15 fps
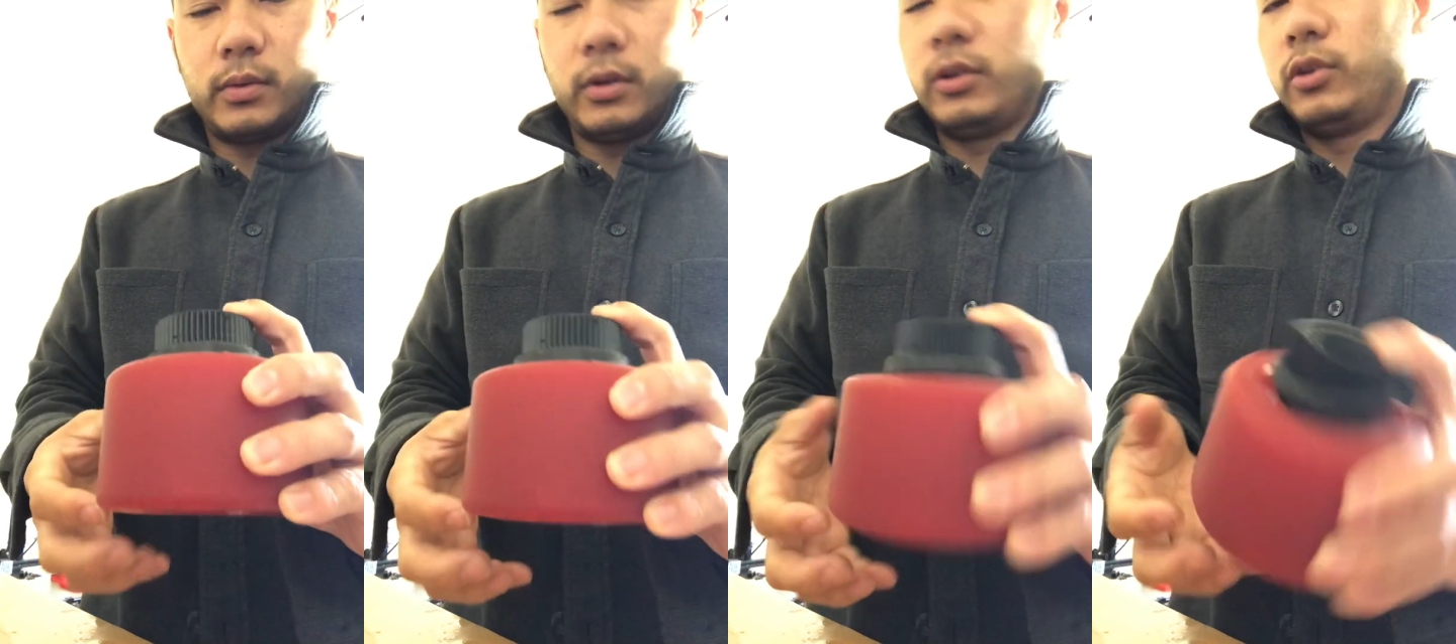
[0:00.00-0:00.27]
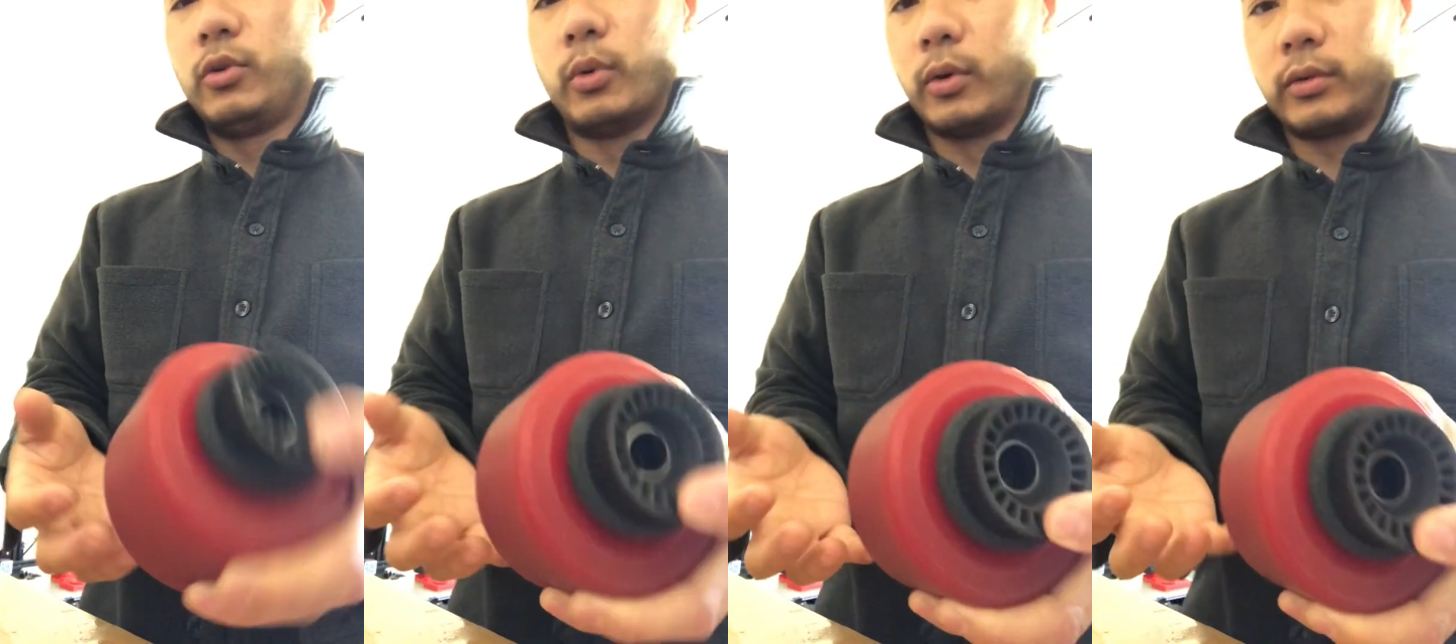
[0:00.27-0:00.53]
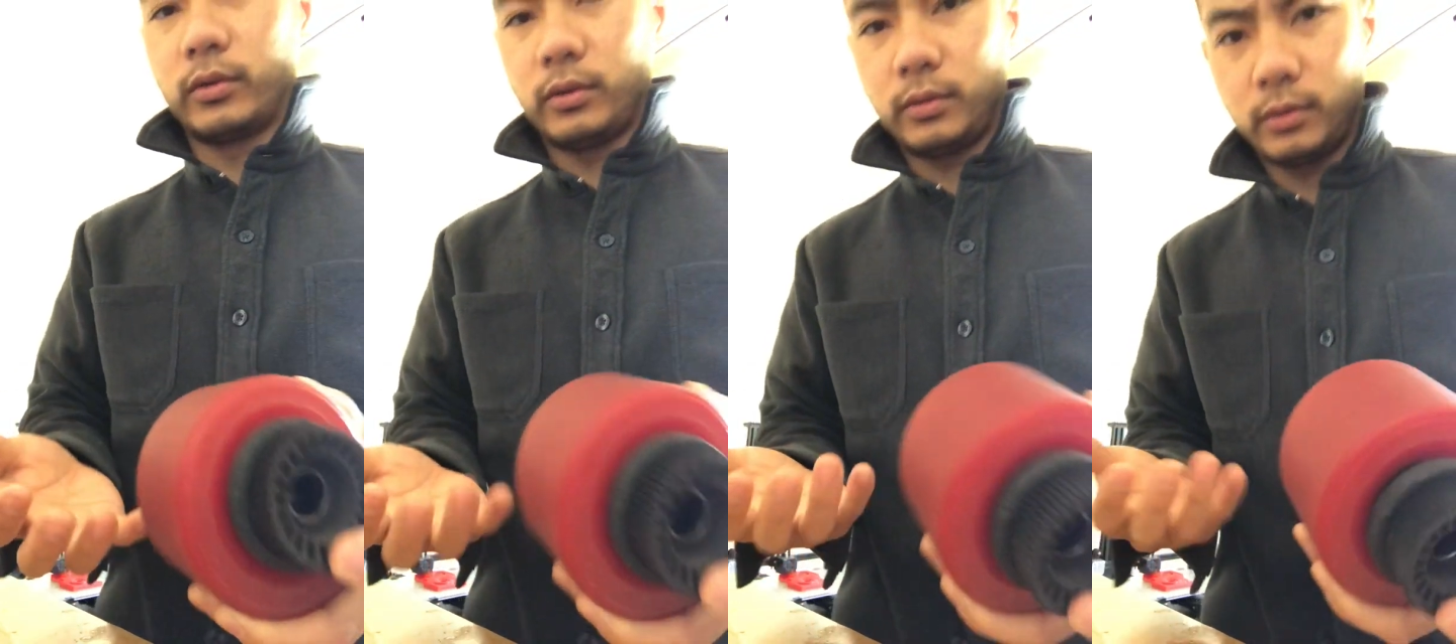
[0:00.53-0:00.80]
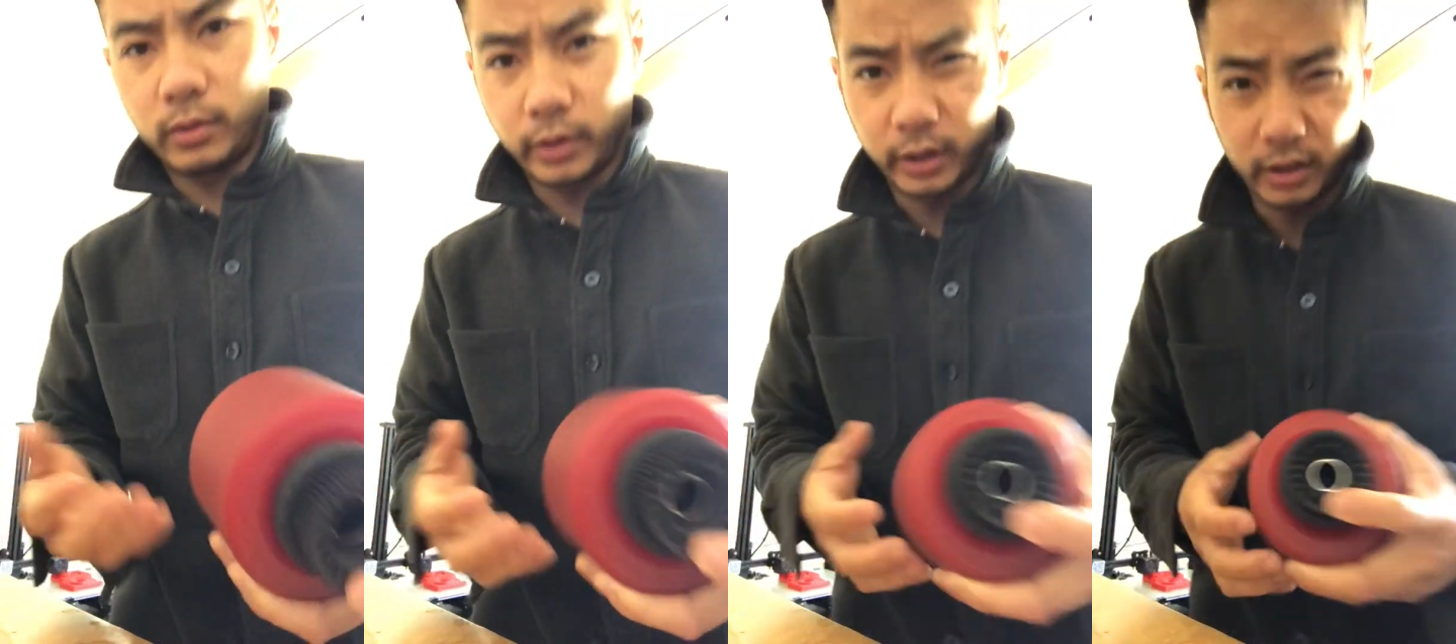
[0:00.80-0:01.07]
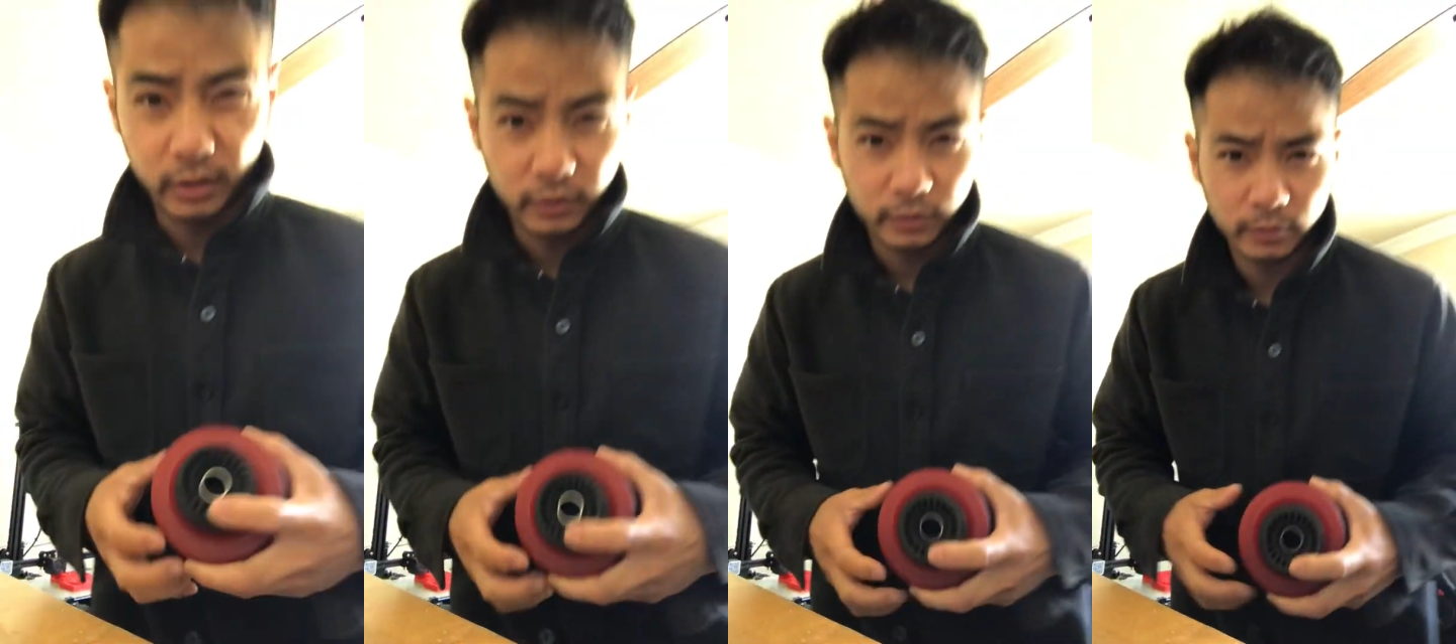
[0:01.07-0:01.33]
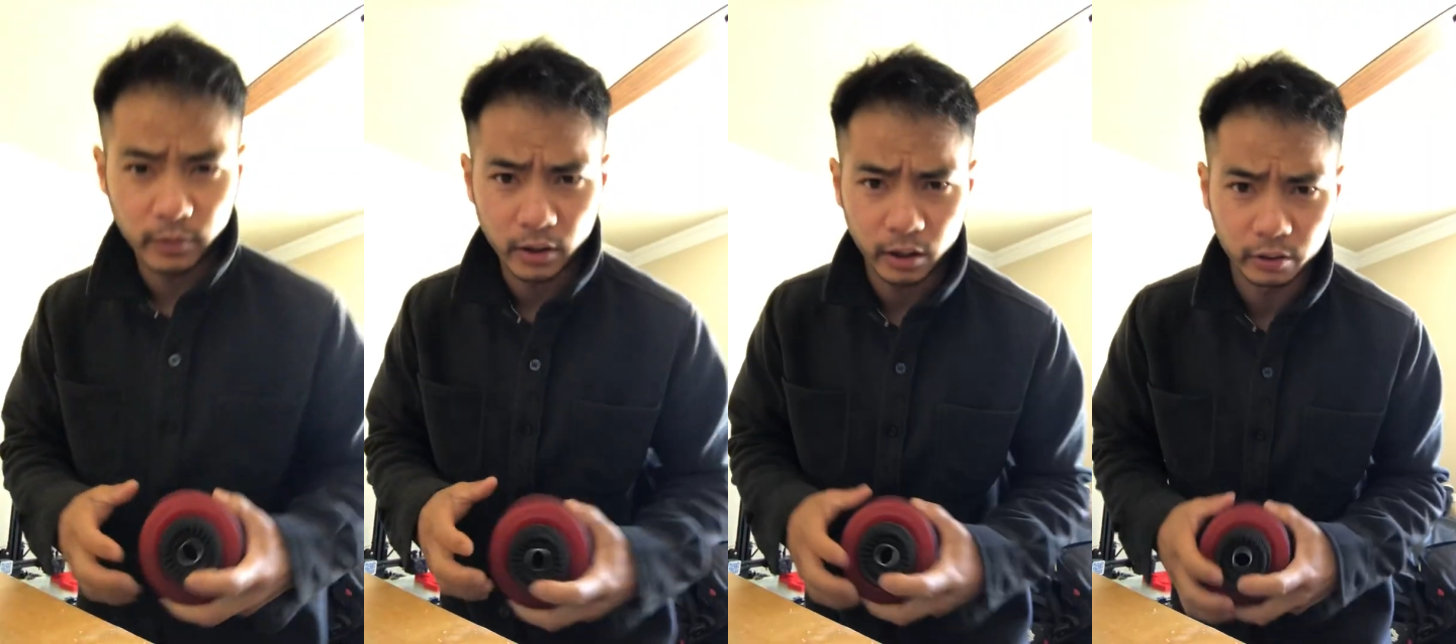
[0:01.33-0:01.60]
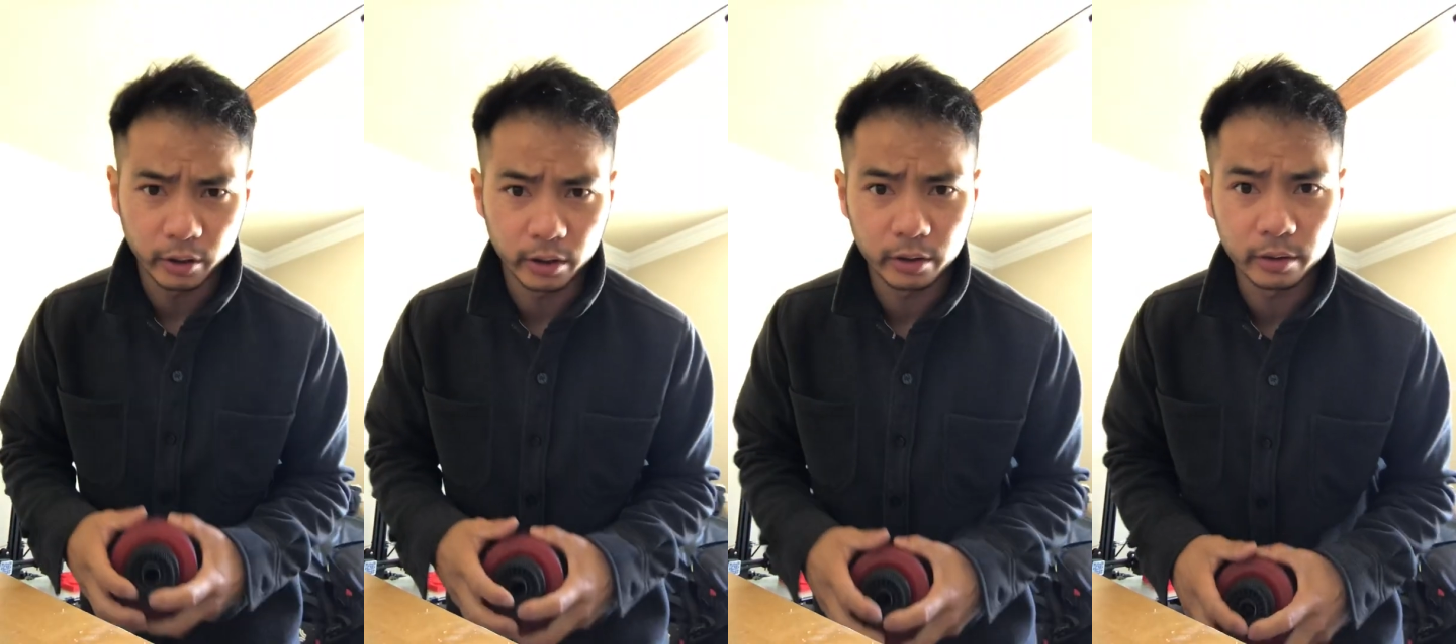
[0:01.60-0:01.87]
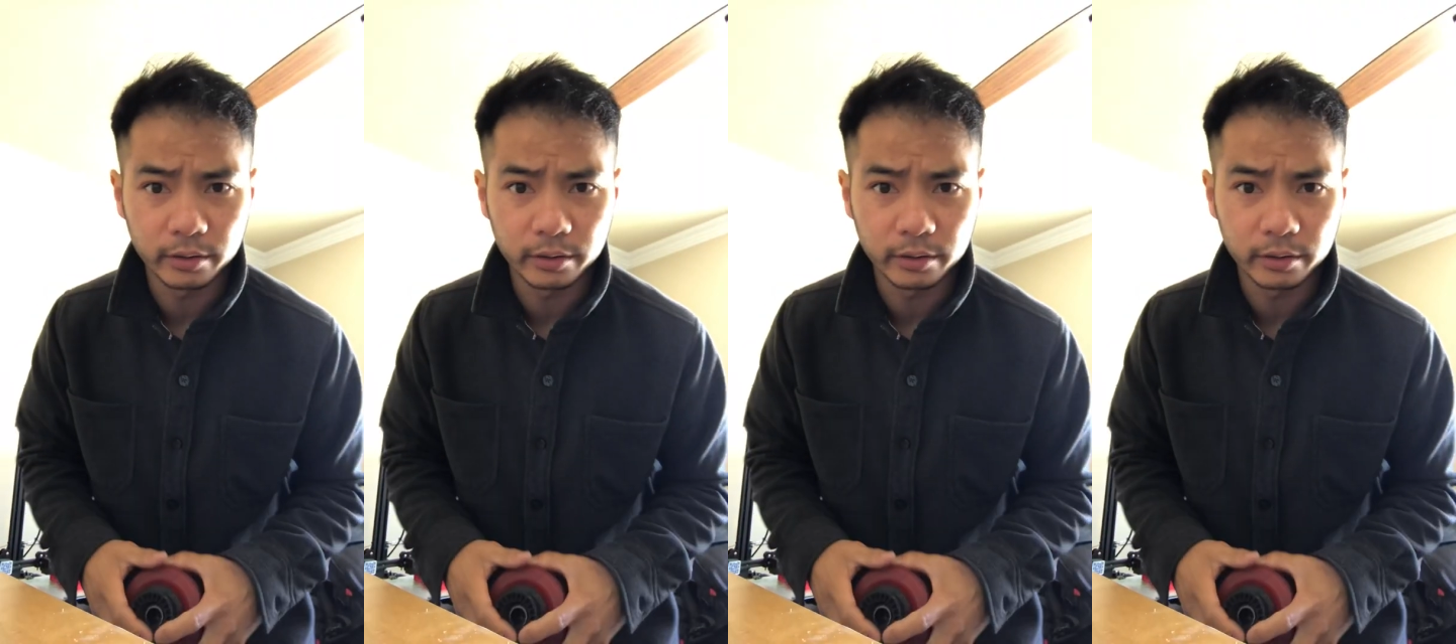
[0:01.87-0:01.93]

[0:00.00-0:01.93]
you won't like it's unlikely